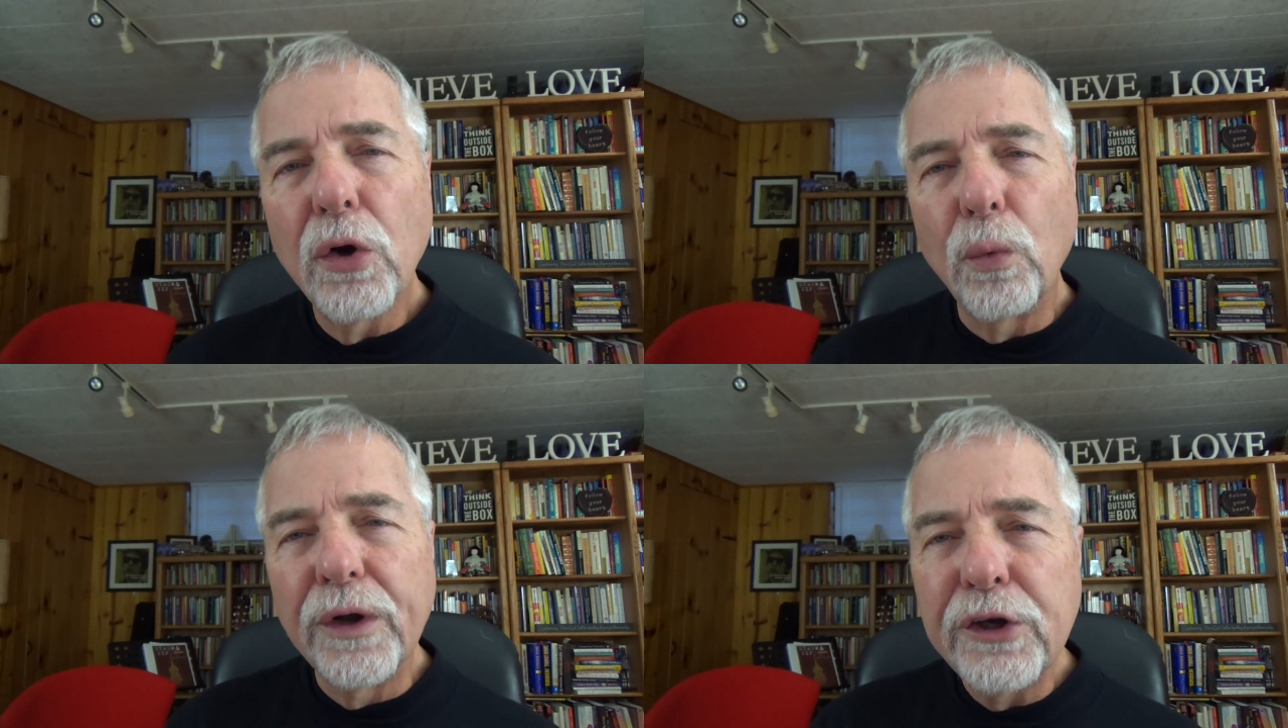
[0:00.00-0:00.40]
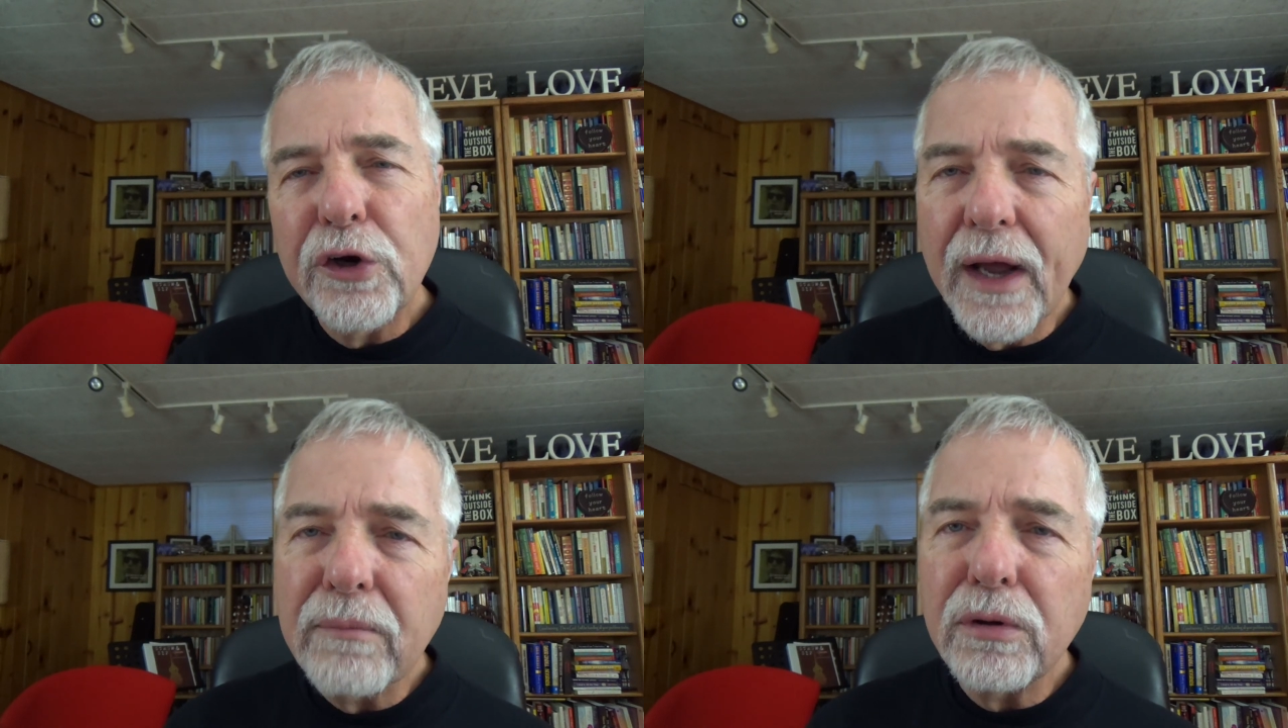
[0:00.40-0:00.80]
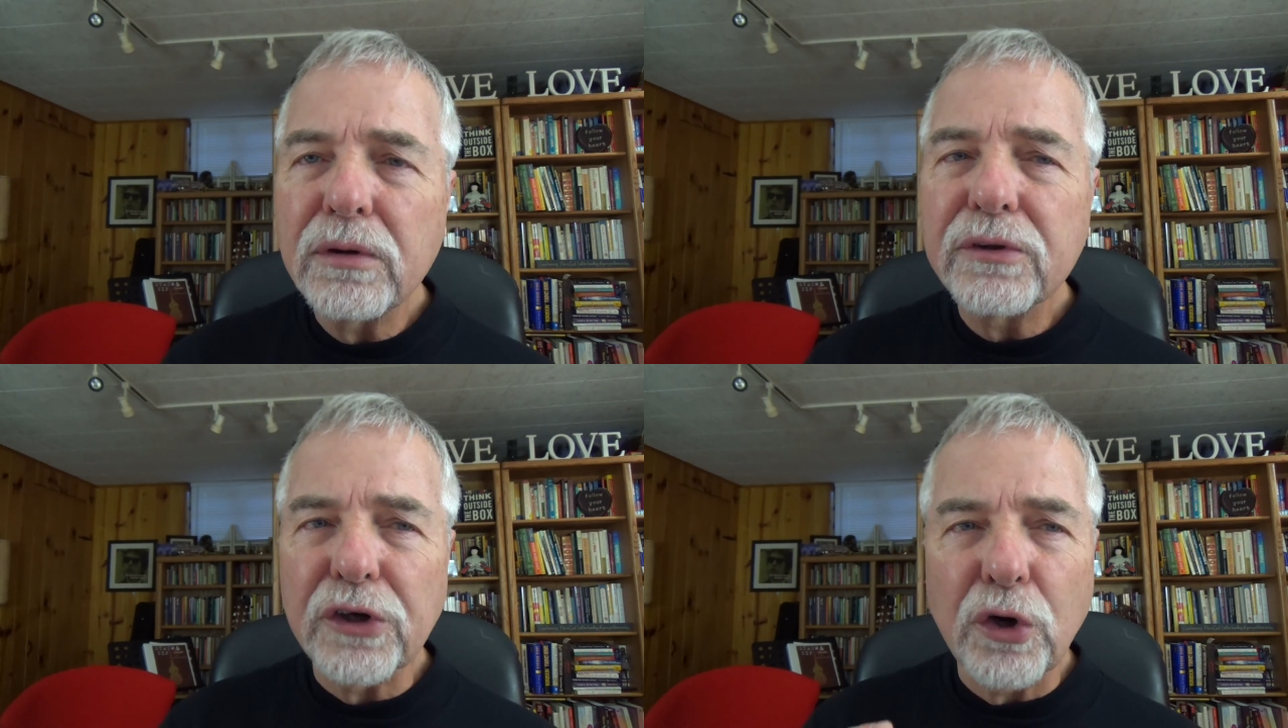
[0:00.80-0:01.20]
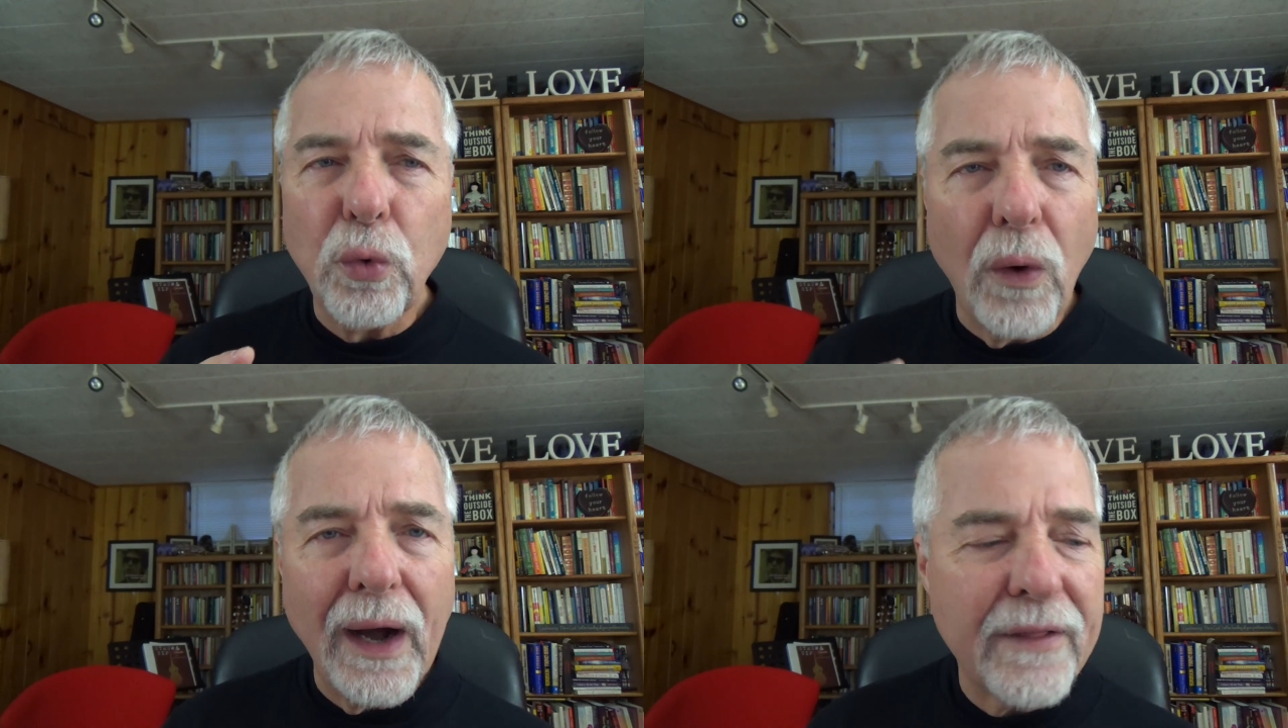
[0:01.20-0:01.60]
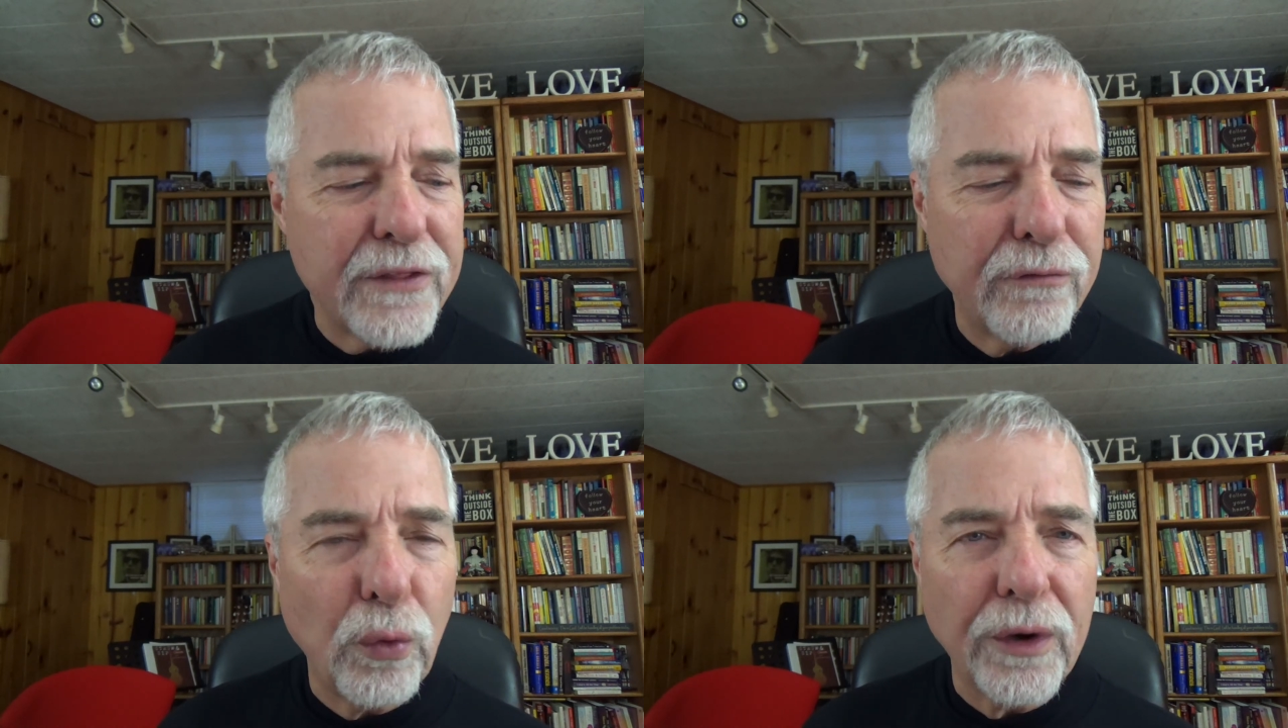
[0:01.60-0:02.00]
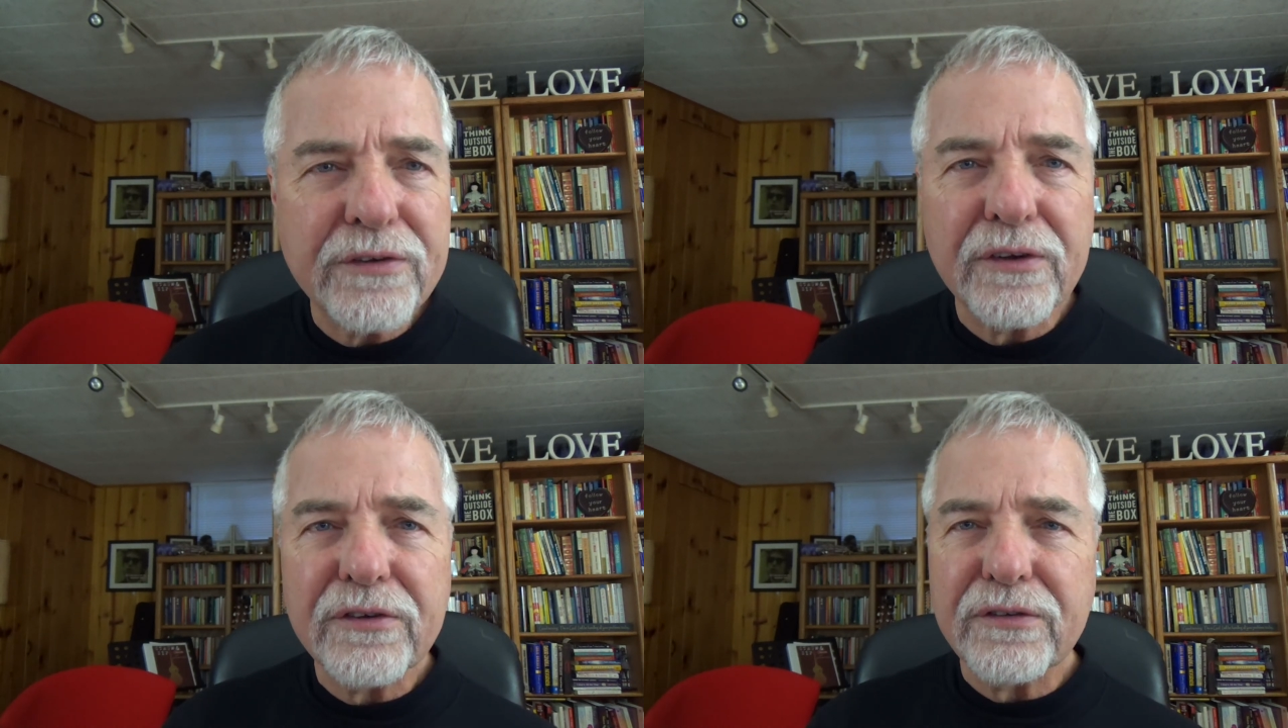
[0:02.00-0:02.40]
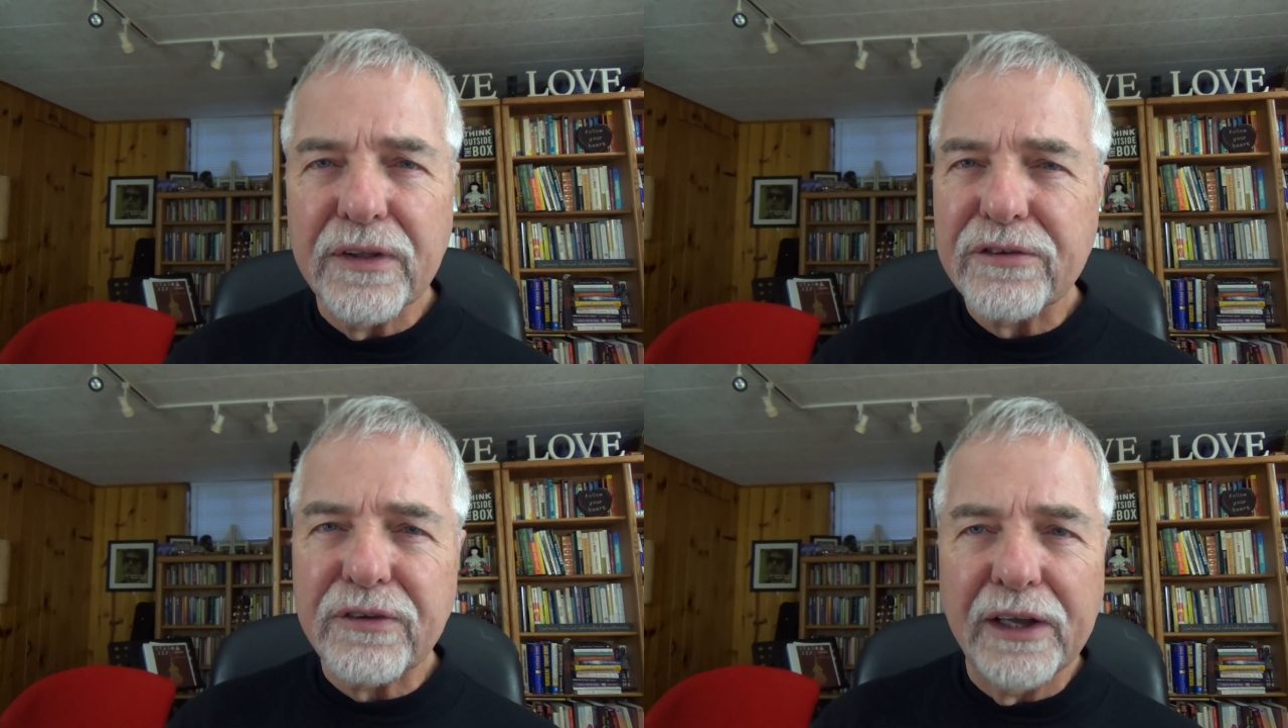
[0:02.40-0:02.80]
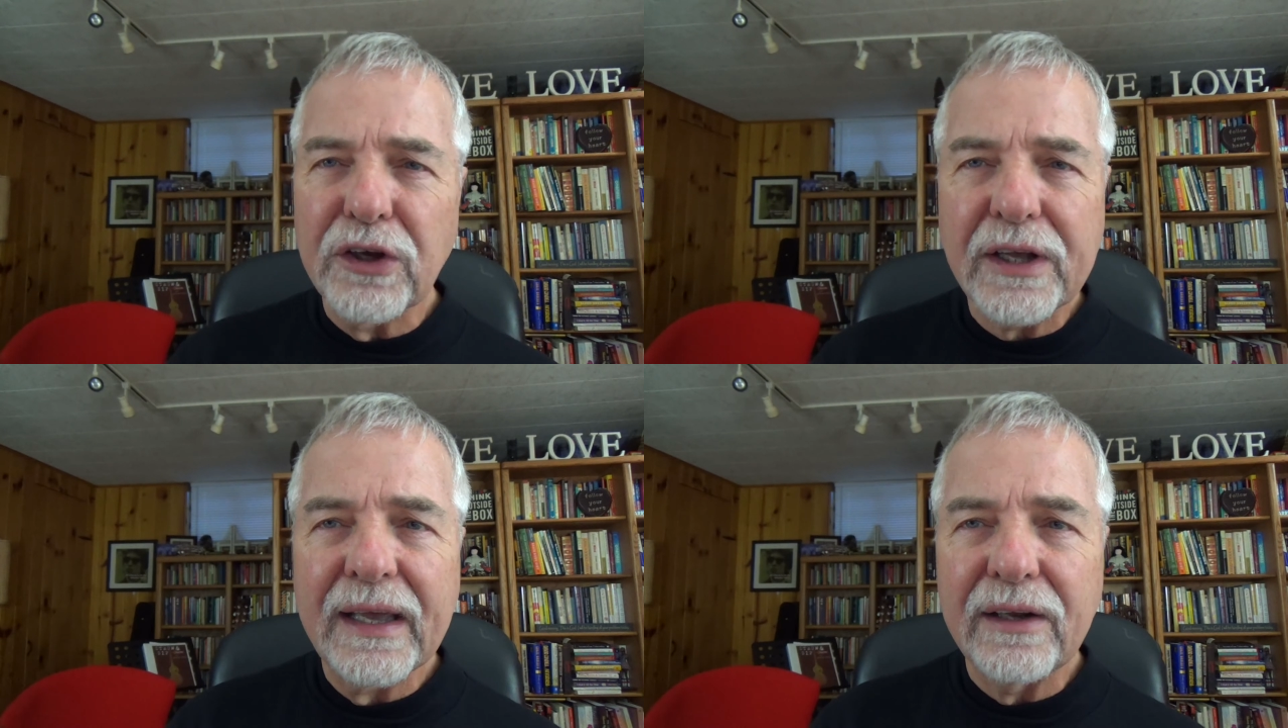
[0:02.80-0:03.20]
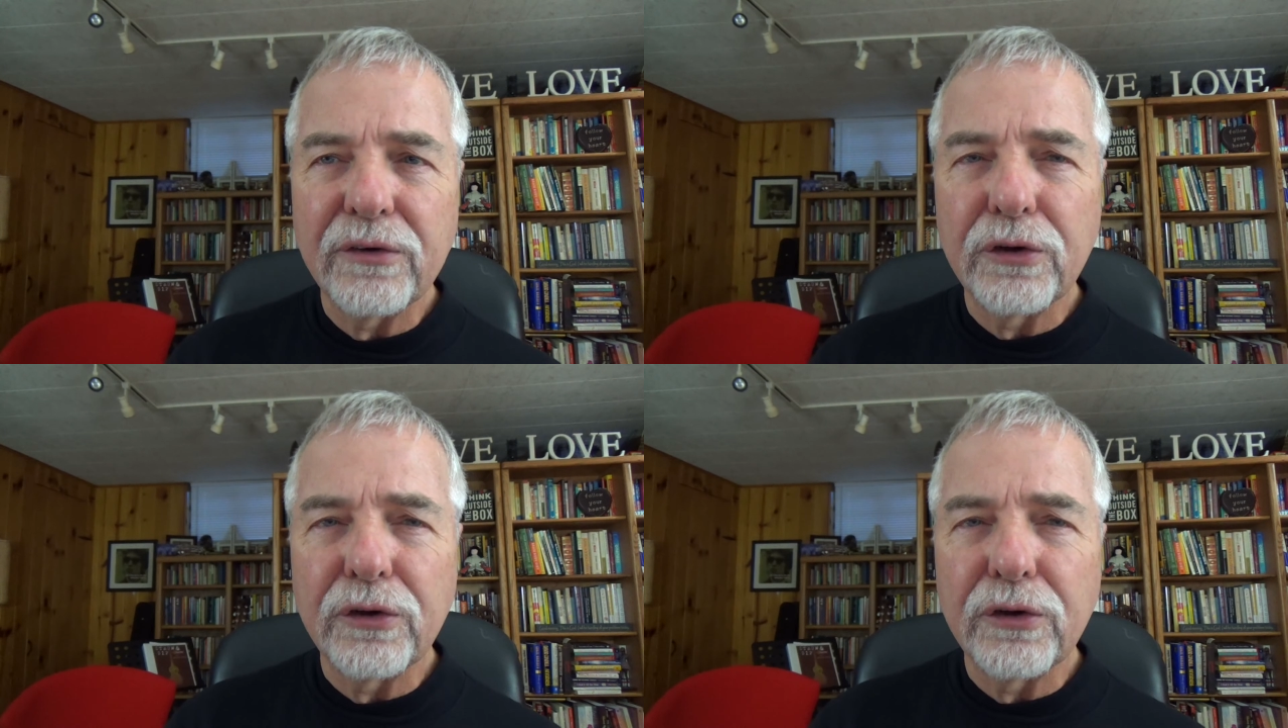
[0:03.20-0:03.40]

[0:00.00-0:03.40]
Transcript: When you're able to quiet the voices that say you can't